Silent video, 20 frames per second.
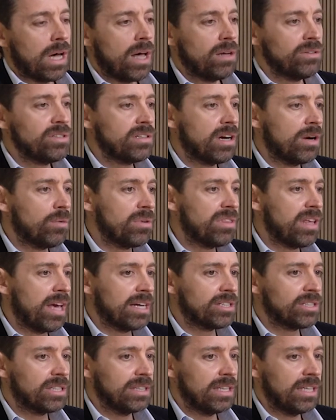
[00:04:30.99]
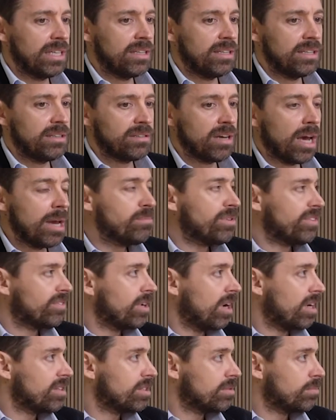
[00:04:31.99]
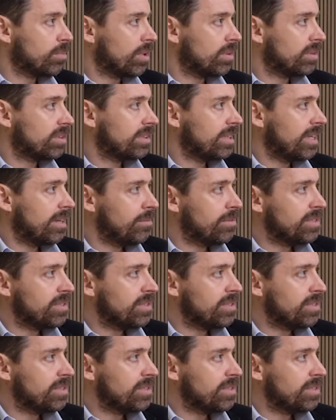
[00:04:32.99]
I'll start with actually the type of customers.